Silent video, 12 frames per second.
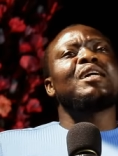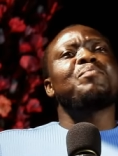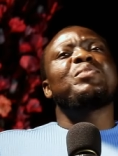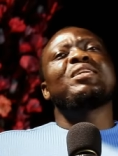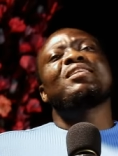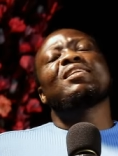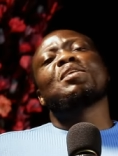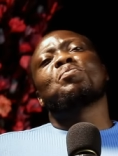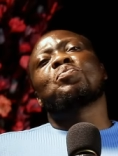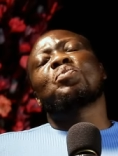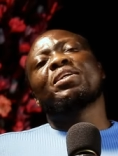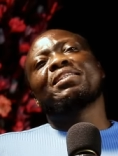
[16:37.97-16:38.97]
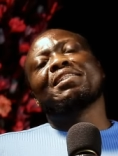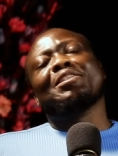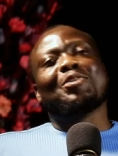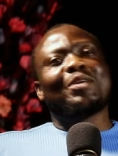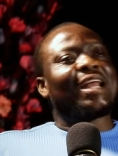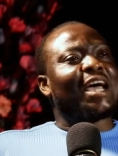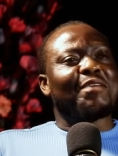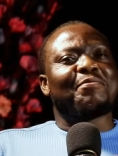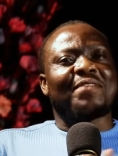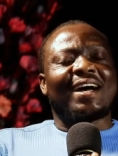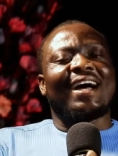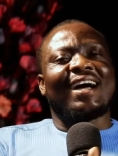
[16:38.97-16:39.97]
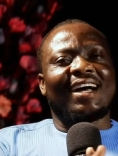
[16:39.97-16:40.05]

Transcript: there been a point in your life uh,